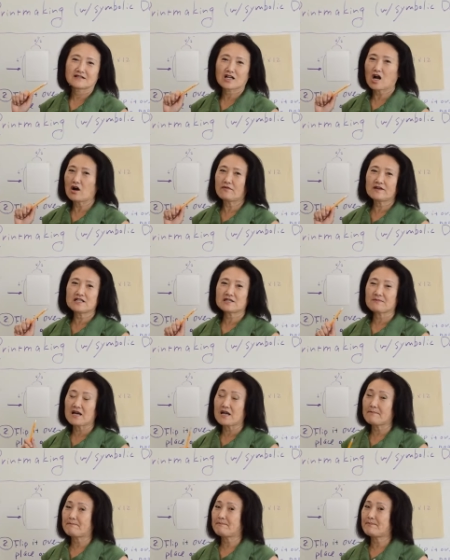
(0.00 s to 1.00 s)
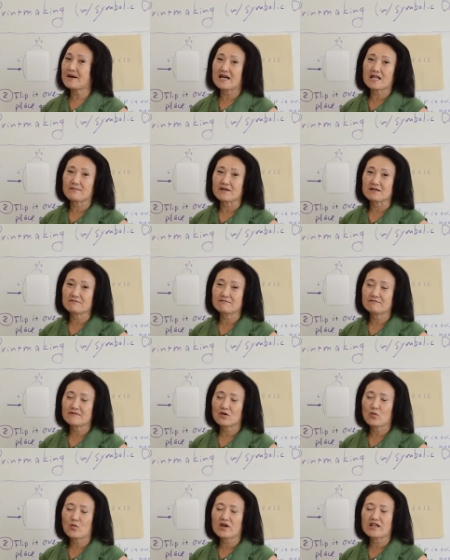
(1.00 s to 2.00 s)
Coffee is my vitamin.
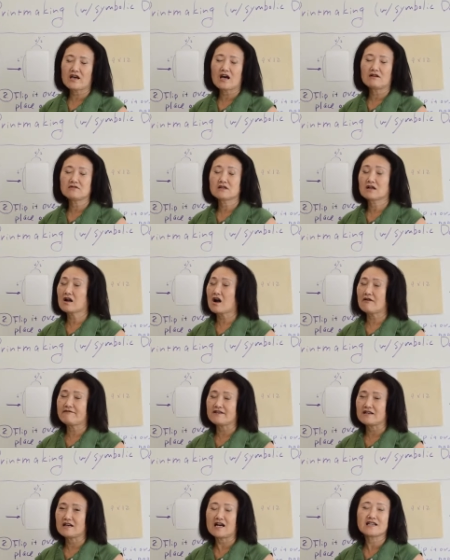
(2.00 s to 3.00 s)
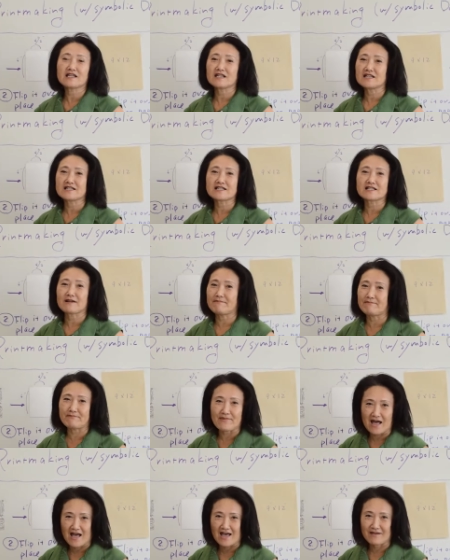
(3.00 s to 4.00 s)
Without coffee, I cannot
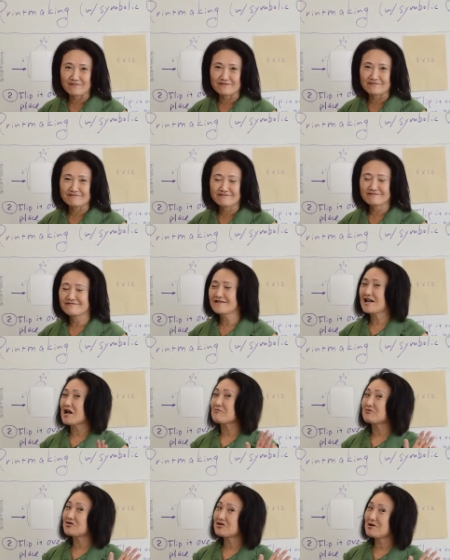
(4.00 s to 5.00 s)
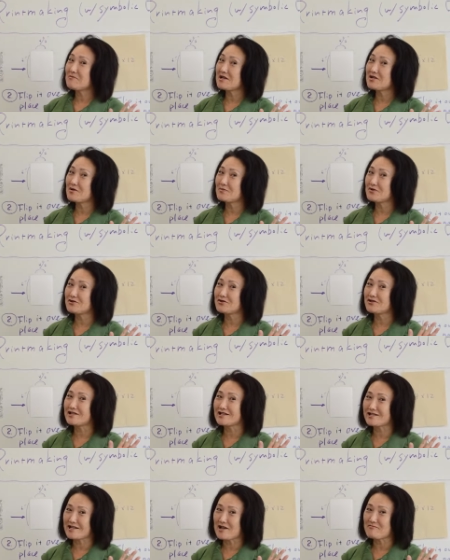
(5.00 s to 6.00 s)
survive. I'm sure many of you do
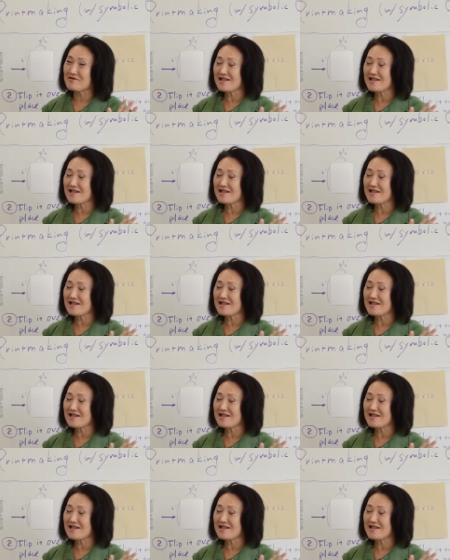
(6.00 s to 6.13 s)
the same